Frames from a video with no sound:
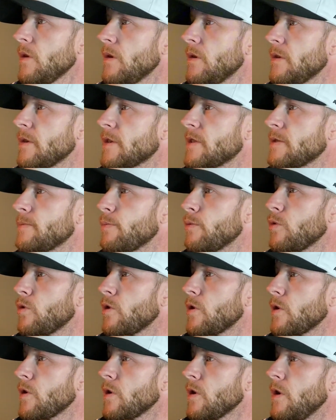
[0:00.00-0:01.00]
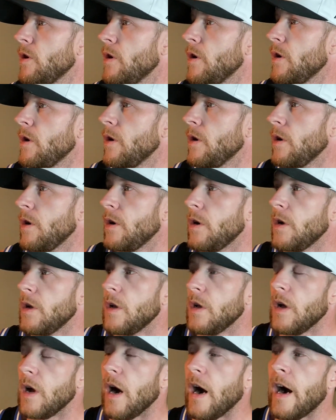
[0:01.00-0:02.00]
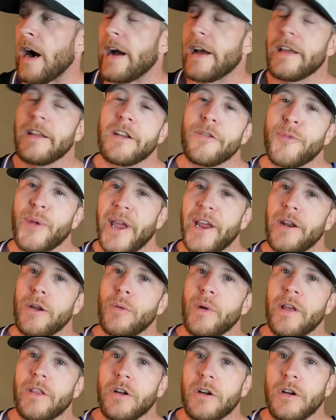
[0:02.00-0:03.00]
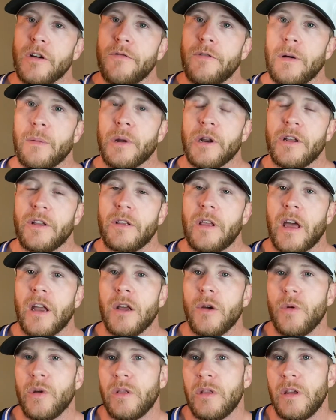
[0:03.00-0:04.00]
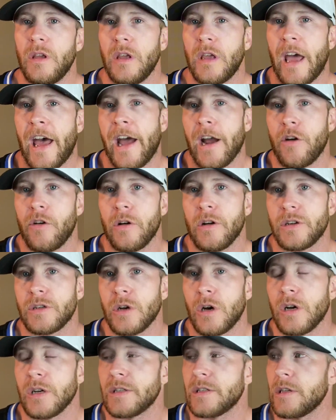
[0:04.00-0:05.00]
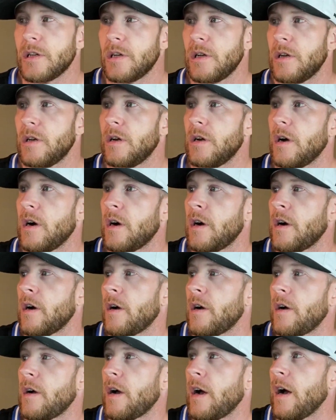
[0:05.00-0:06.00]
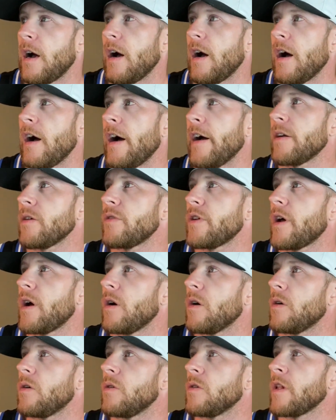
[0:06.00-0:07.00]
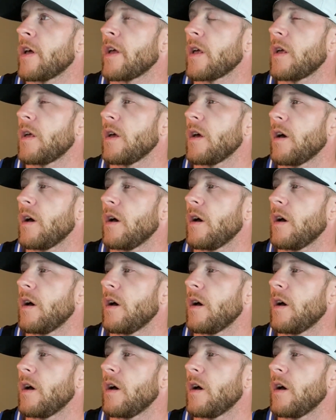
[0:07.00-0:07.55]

Explore. I debated whether if I'm going to get it with the acro exhaust. I don't know. Like,